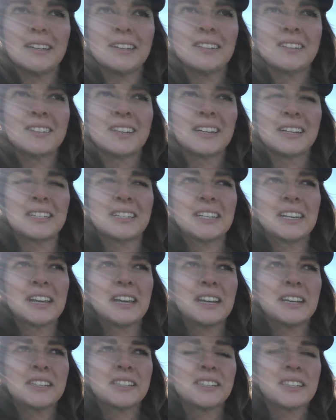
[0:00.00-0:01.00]
It's like
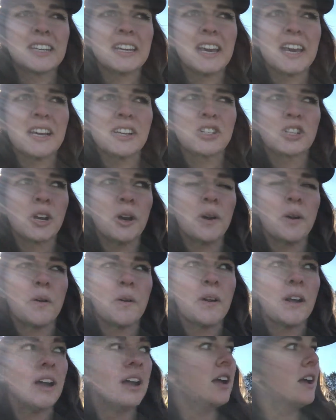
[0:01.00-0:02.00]

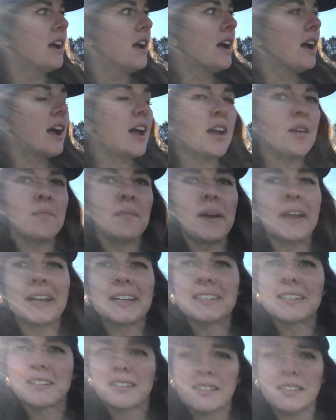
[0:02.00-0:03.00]
TCHO. I
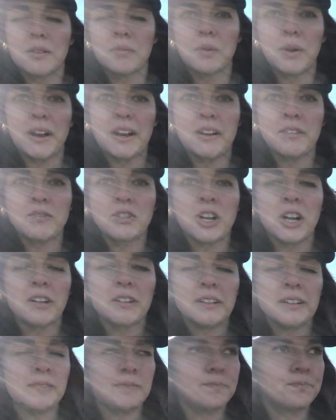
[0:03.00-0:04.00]
guess it's the brand of
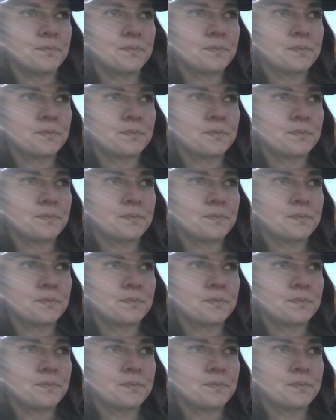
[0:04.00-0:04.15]
chocolate.